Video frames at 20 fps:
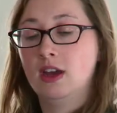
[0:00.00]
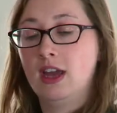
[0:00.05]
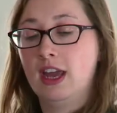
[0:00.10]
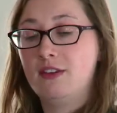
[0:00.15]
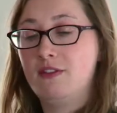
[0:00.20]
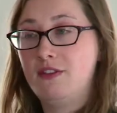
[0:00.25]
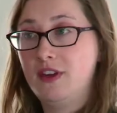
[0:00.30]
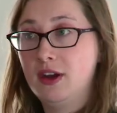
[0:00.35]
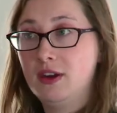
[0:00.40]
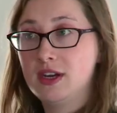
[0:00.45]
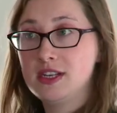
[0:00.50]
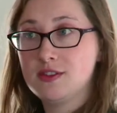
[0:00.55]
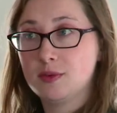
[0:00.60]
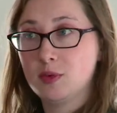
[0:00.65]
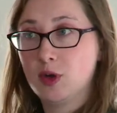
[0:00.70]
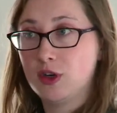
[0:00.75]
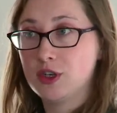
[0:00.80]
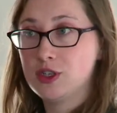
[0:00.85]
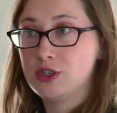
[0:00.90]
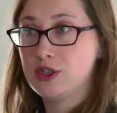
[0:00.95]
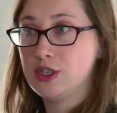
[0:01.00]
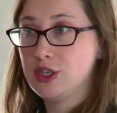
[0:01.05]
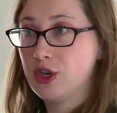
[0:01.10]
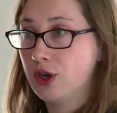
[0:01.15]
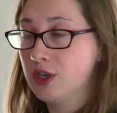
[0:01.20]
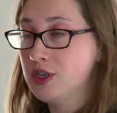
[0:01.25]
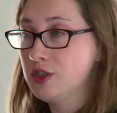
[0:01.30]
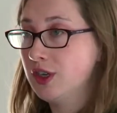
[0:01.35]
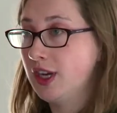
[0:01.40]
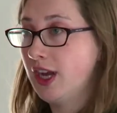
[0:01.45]
it varies from country to
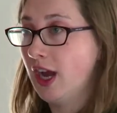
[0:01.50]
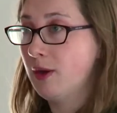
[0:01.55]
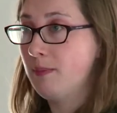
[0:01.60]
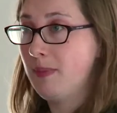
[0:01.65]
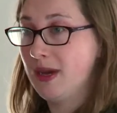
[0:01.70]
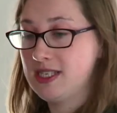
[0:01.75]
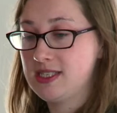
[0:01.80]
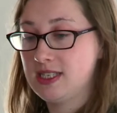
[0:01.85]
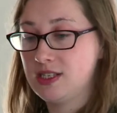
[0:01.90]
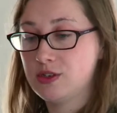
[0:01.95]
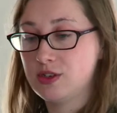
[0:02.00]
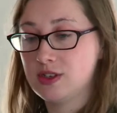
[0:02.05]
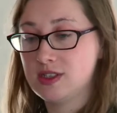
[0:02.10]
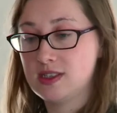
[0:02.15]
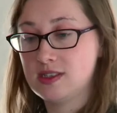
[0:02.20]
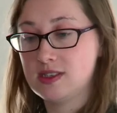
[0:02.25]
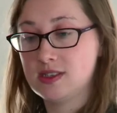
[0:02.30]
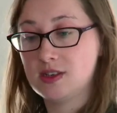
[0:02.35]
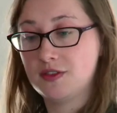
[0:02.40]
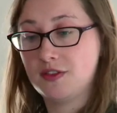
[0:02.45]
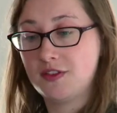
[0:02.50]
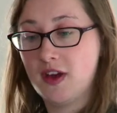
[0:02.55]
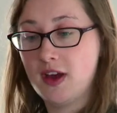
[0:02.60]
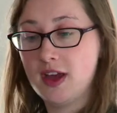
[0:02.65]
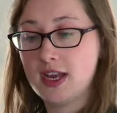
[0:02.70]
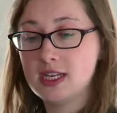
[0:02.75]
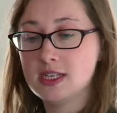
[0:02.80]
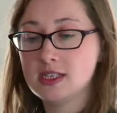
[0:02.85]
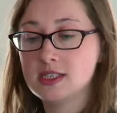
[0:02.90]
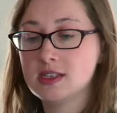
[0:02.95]
country how best interest is
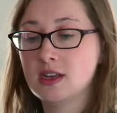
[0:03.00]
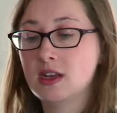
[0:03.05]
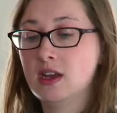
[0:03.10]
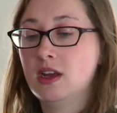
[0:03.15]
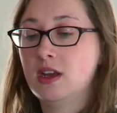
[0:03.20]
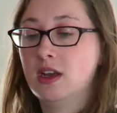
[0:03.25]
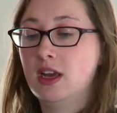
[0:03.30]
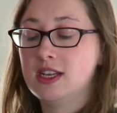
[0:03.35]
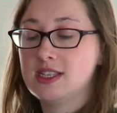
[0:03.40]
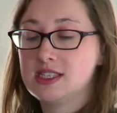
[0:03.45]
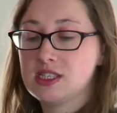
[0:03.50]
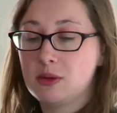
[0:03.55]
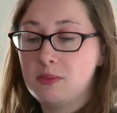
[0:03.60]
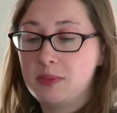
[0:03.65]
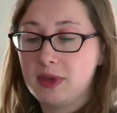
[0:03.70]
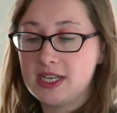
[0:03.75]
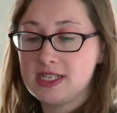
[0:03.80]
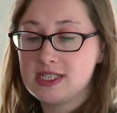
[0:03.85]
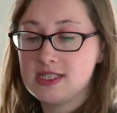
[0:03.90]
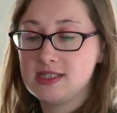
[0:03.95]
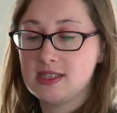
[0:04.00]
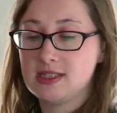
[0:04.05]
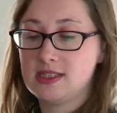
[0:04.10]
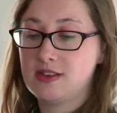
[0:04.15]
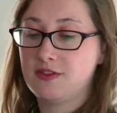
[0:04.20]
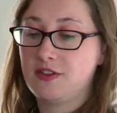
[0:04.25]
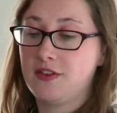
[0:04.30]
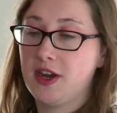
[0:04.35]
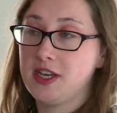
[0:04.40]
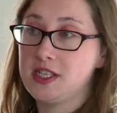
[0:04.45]
defined. In some places it's
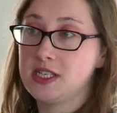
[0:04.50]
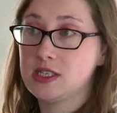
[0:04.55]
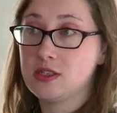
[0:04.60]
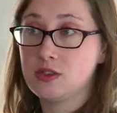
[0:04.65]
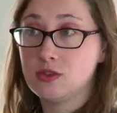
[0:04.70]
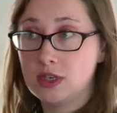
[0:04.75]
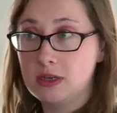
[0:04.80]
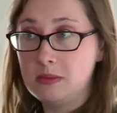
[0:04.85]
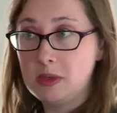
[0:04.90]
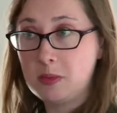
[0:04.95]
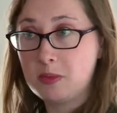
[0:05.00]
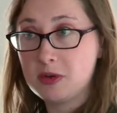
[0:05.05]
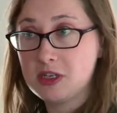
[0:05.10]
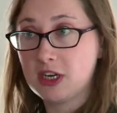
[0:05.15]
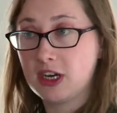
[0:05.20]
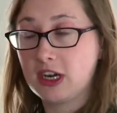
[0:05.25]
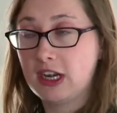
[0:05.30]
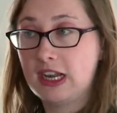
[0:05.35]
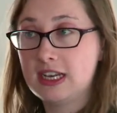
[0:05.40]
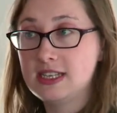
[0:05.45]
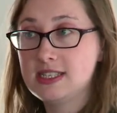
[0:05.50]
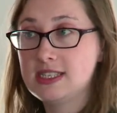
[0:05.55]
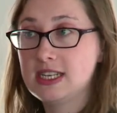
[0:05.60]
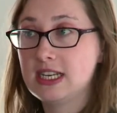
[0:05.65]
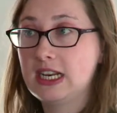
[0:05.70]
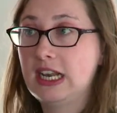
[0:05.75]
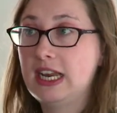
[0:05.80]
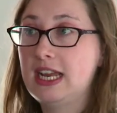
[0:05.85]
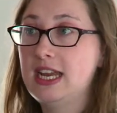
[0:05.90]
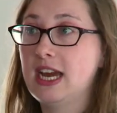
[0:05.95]
defined extremely
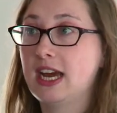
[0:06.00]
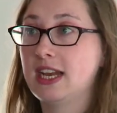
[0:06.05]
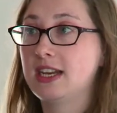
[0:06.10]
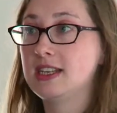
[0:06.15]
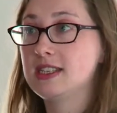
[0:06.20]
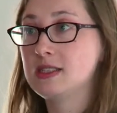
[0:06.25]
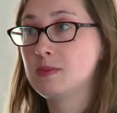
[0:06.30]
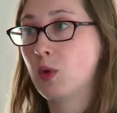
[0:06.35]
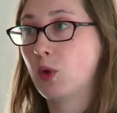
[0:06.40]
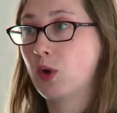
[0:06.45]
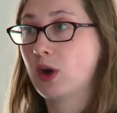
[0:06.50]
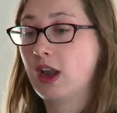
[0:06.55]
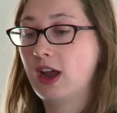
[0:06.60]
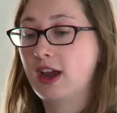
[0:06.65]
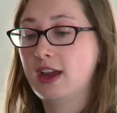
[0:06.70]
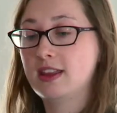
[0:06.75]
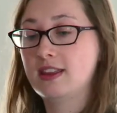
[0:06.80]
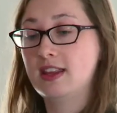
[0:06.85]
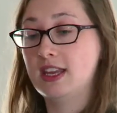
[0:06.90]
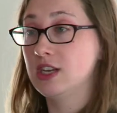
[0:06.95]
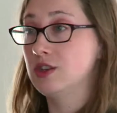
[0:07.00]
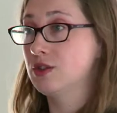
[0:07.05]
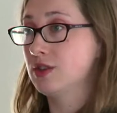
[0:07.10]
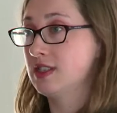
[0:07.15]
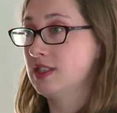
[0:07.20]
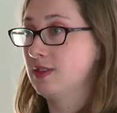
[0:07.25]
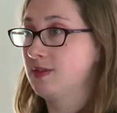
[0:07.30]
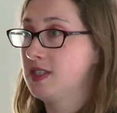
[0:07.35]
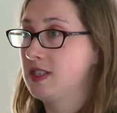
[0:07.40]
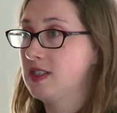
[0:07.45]
paternalistically and it's more like the
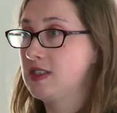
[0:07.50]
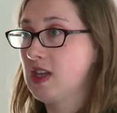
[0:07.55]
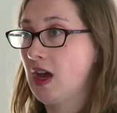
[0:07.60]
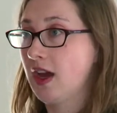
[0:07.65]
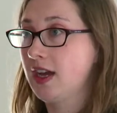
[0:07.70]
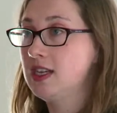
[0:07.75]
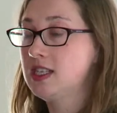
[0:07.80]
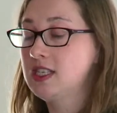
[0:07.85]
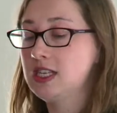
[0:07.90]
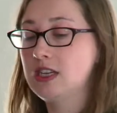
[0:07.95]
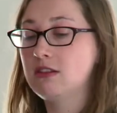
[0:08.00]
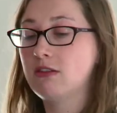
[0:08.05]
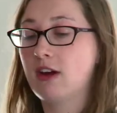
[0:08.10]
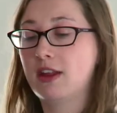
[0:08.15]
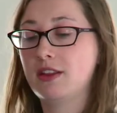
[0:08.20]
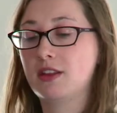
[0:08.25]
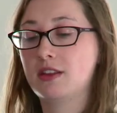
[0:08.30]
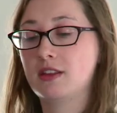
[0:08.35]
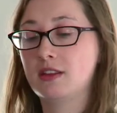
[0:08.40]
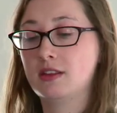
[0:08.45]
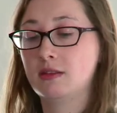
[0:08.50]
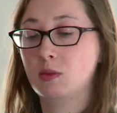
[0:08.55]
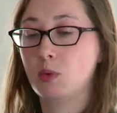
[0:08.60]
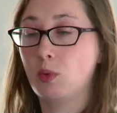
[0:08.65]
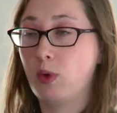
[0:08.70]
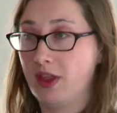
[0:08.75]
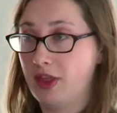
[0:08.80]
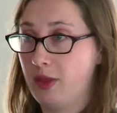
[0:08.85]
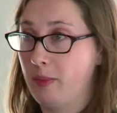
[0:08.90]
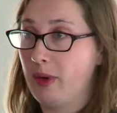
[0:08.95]
interests of society rather than
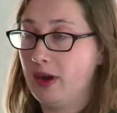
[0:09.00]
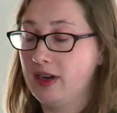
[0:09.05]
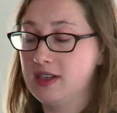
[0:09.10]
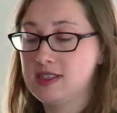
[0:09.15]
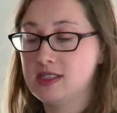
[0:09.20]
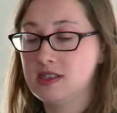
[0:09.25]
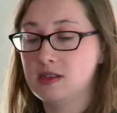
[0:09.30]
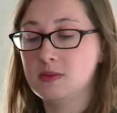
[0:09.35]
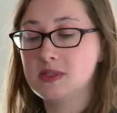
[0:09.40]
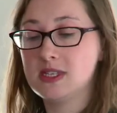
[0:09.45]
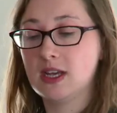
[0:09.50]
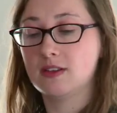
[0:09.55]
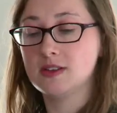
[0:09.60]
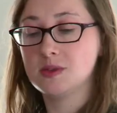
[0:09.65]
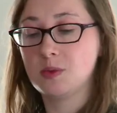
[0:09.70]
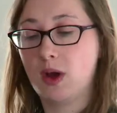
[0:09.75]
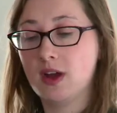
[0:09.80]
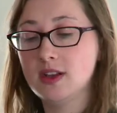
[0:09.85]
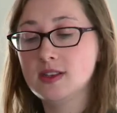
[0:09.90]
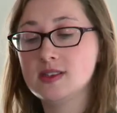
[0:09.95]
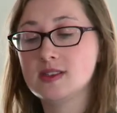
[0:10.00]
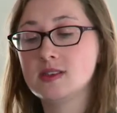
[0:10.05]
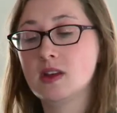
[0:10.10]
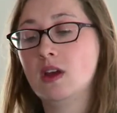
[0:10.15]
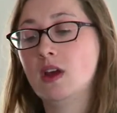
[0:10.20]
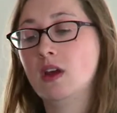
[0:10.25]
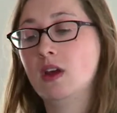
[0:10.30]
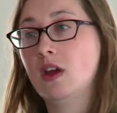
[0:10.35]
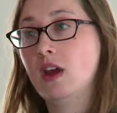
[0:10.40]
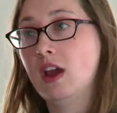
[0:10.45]
what the person themselves wants.
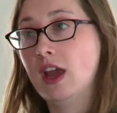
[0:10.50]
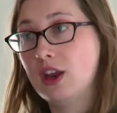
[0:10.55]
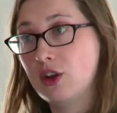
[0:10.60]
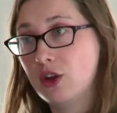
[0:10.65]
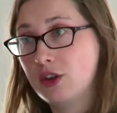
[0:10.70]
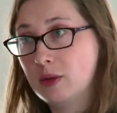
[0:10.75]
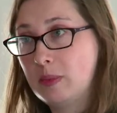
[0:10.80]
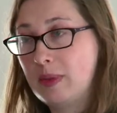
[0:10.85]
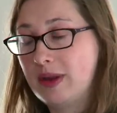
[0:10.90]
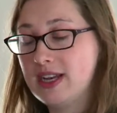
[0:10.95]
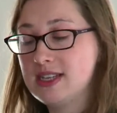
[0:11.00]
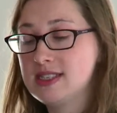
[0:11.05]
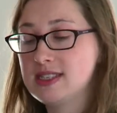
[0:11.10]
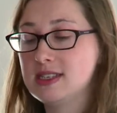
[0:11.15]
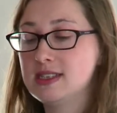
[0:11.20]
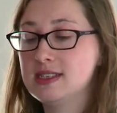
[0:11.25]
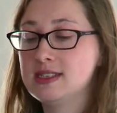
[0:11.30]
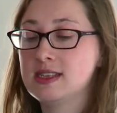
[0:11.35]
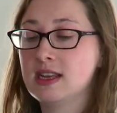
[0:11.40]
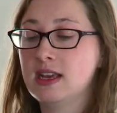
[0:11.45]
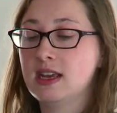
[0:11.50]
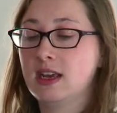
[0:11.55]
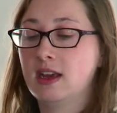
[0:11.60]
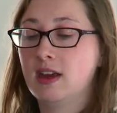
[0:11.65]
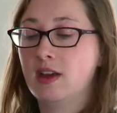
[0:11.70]
In other places,